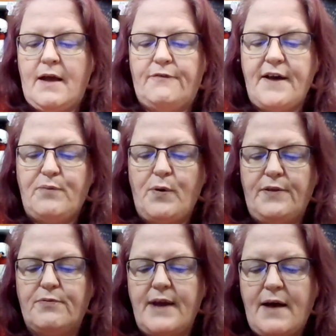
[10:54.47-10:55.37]

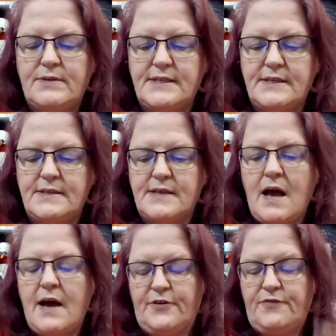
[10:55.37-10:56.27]
5.3 ounces,
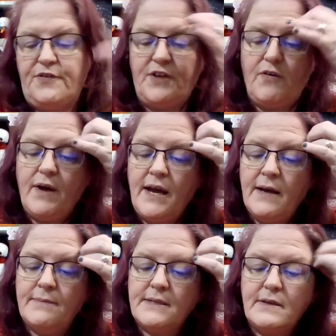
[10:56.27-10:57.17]
150
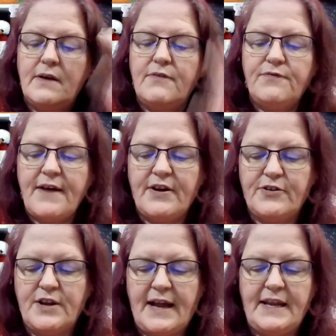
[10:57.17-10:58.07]
grams,
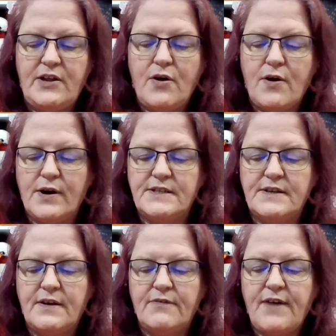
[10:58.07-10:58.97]
590 yards,
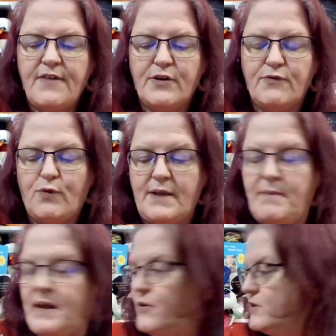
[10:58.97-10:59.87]
540
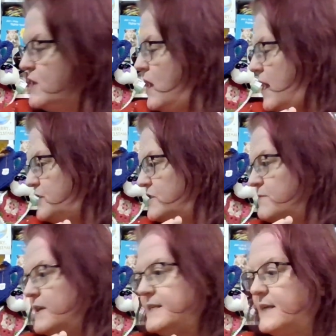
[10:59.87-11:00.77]
meters. I just
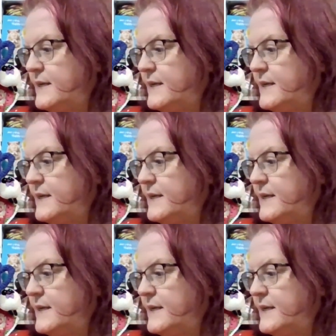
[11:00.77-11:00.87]
realized I